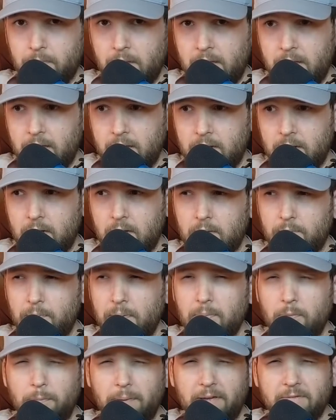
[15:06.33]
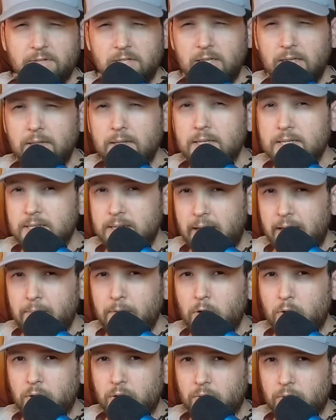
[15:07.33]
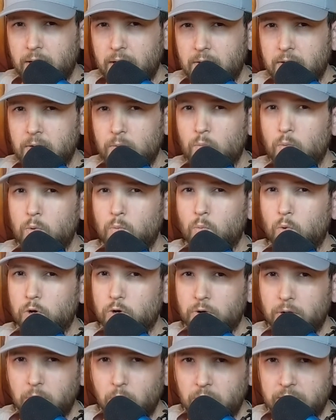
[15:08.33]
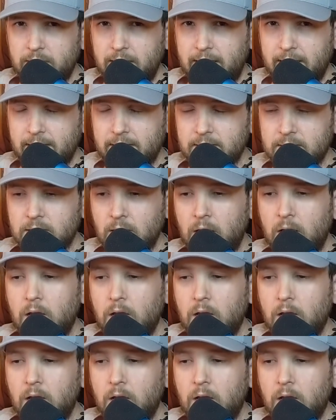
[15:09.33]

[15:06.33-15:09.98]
And people may have seen this name going around and wondering what that is.